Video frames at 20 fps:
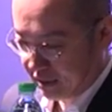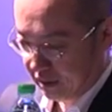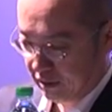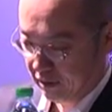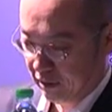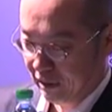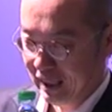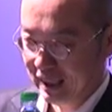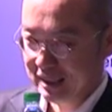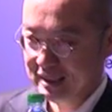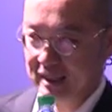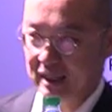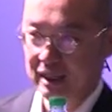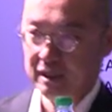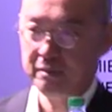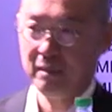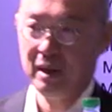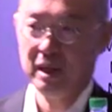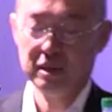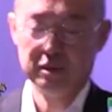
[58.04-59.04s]
and Real
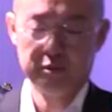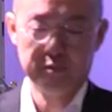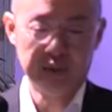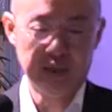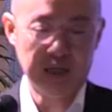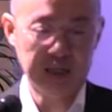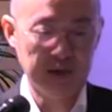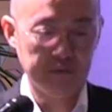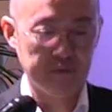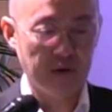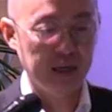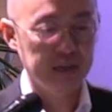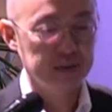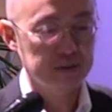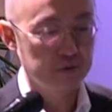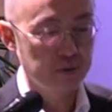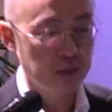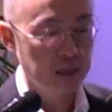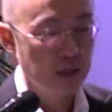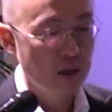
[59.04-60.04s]
Estate Management and
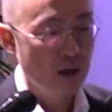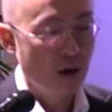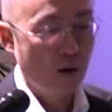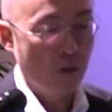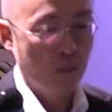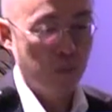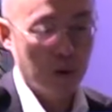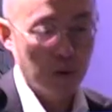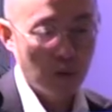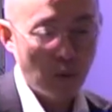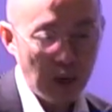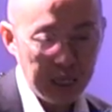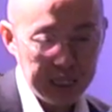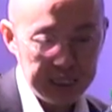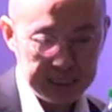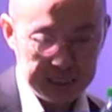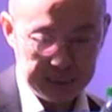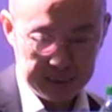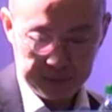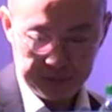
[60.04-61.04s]
Advisory
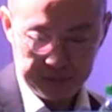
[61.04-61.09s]
worldwide.